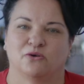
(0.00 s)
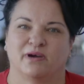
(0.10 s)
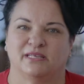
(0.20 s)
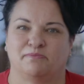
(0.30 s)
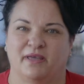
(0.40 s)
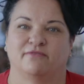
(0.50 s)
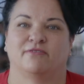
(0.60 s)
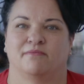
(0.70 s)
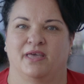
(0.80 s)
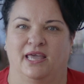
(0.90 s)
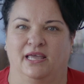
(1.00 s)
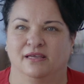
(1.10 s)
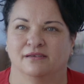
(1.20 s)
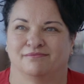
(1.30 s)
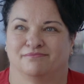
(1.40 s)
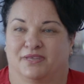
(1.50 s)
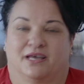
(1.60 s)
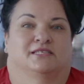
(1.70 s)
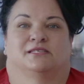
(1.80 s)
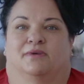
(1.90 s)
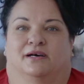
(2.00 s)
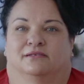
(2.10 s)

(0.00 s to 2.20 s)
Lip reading: always been for me the customer.